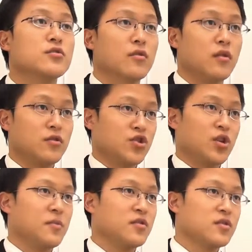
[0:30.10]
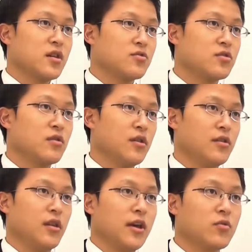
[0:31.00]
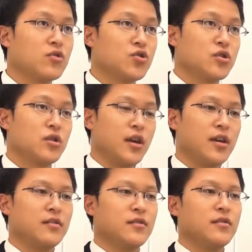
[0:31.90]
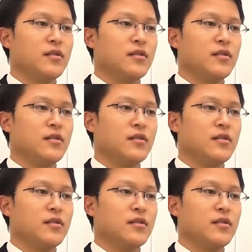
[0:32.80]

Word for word: to learn Japanese culture and the language in